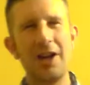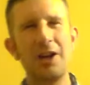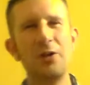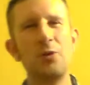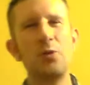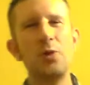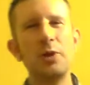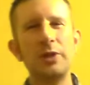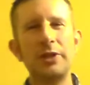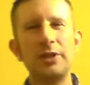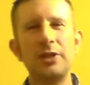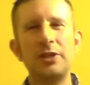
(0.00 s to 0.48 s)
I
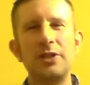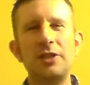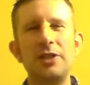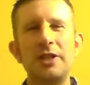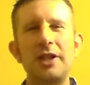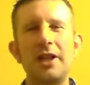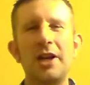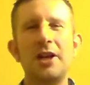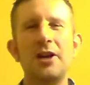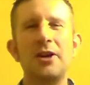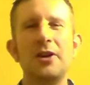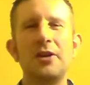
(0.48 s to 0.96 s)
wouldn't
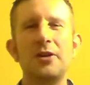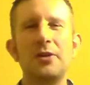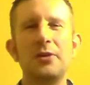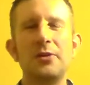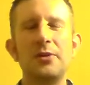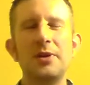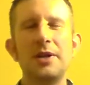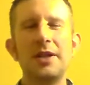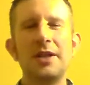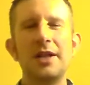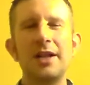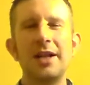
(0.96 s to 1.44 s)

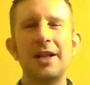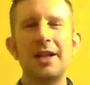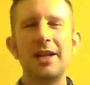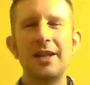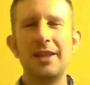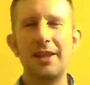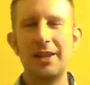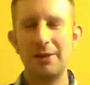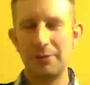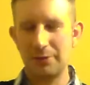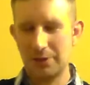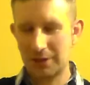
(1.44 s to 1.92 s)
know
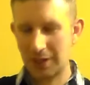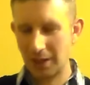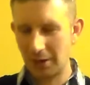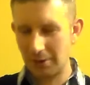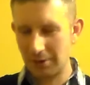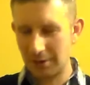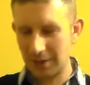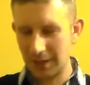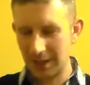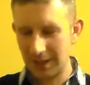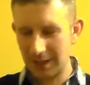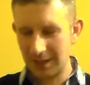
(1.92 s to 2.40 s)
there was
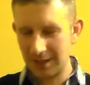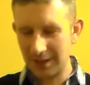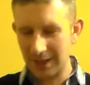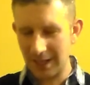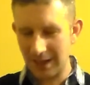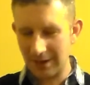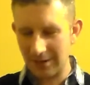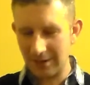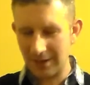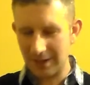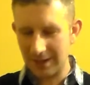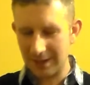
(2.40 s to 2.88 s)
coconut in
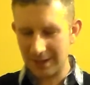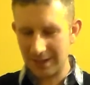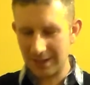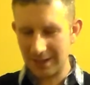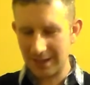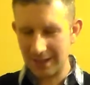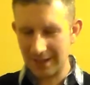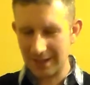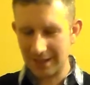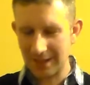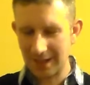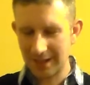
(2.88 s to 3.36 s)
there
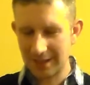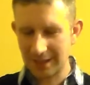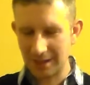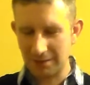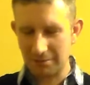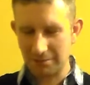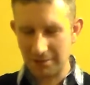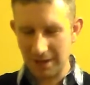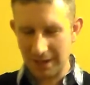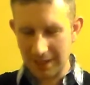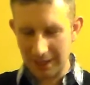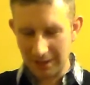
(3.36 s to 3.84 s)
unless
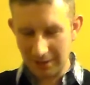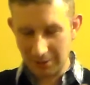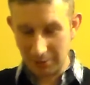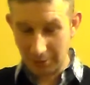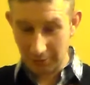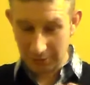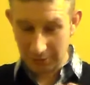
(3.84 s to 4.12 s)
I read it